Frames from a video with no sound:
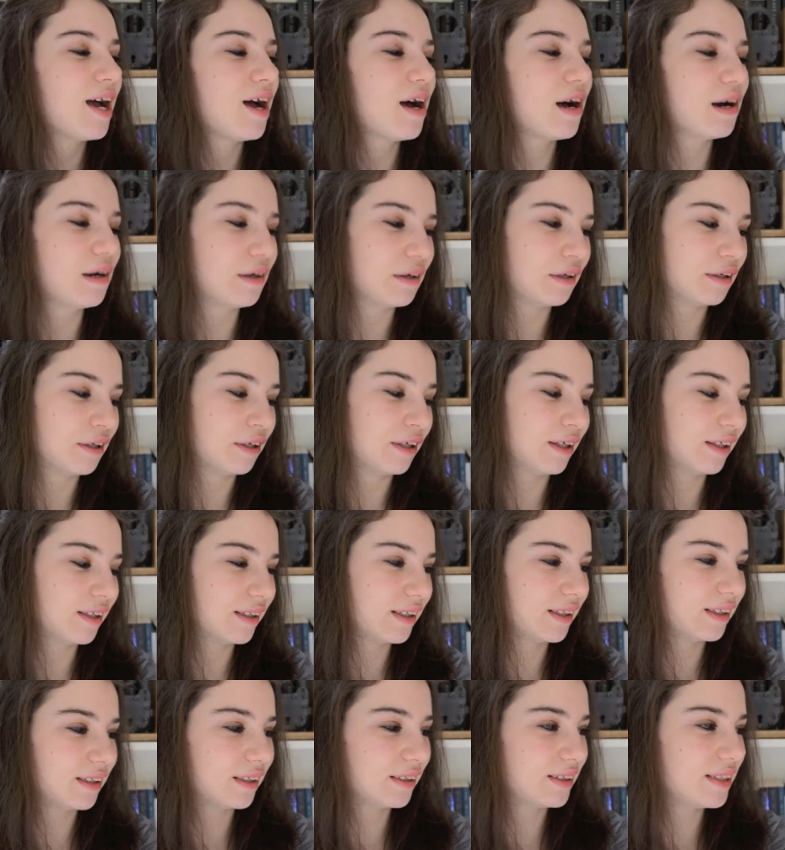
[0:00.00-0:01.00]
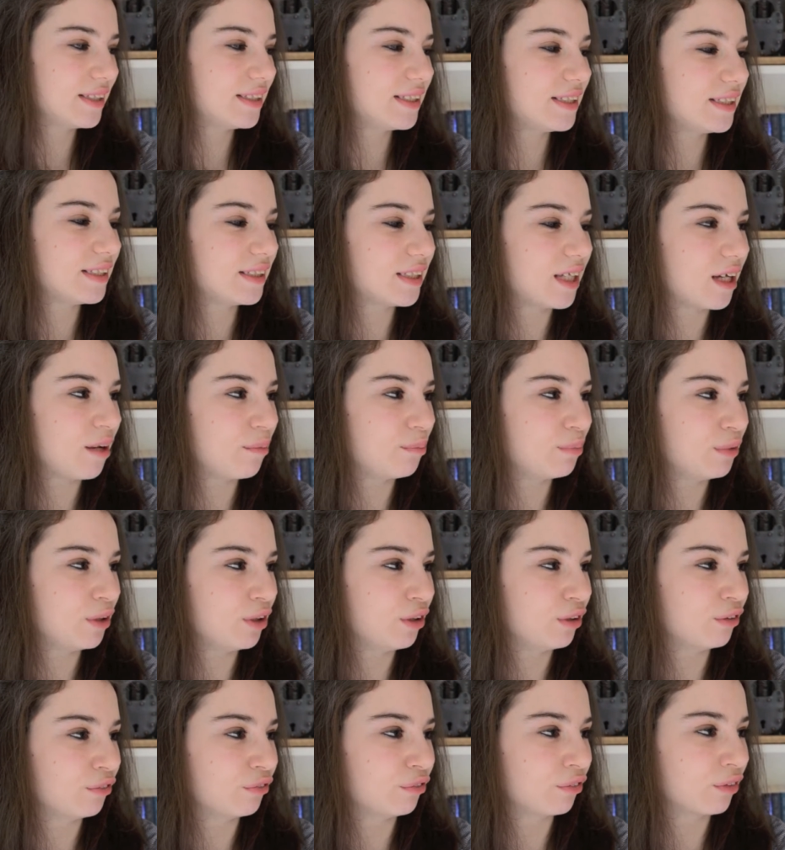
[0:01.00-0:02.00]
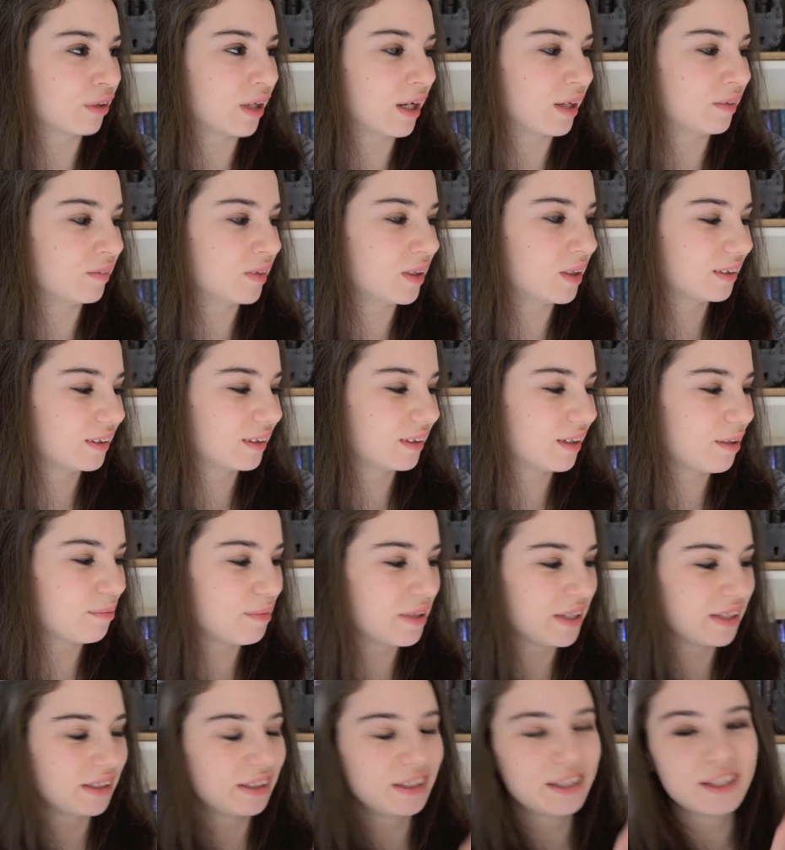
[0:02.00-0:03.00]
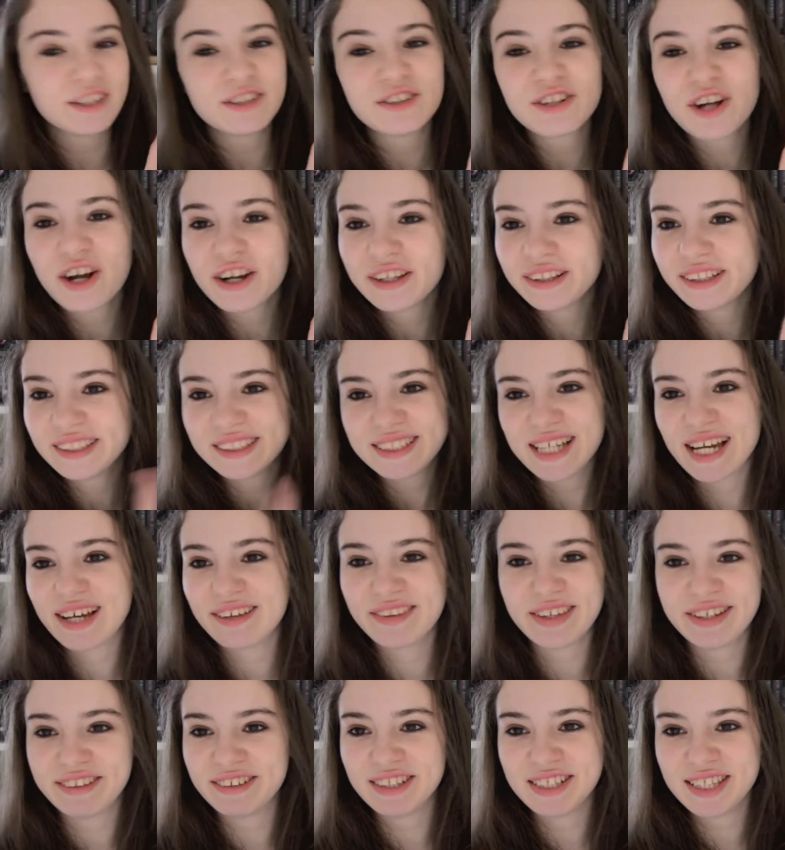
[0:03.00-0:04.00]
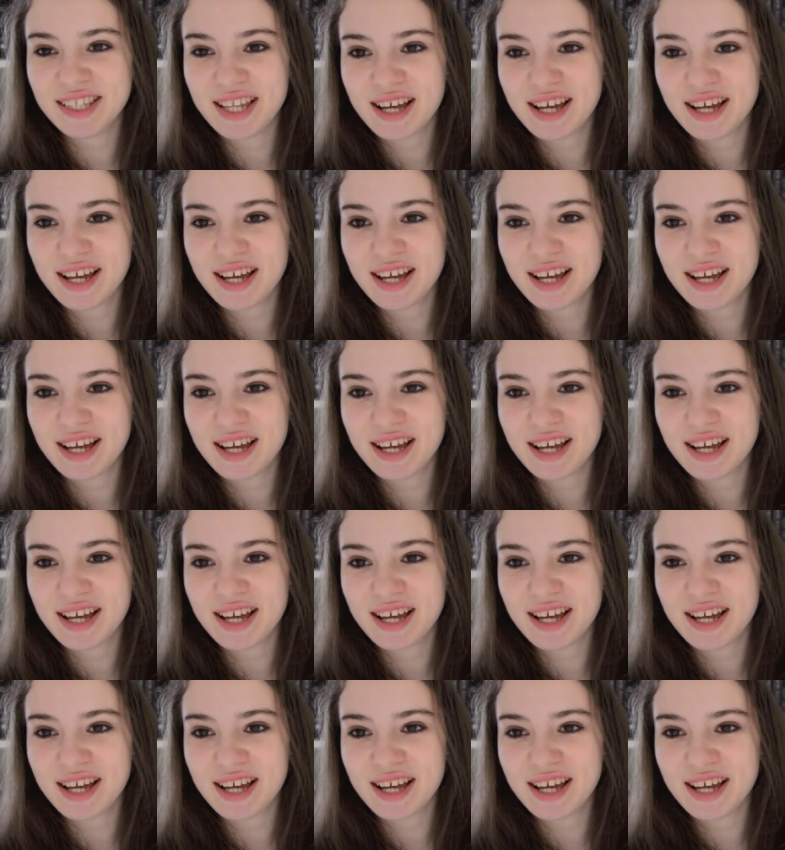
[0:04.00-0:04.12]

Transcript: Oh, this is a beautiful cover. I mean, you can totally tell they're in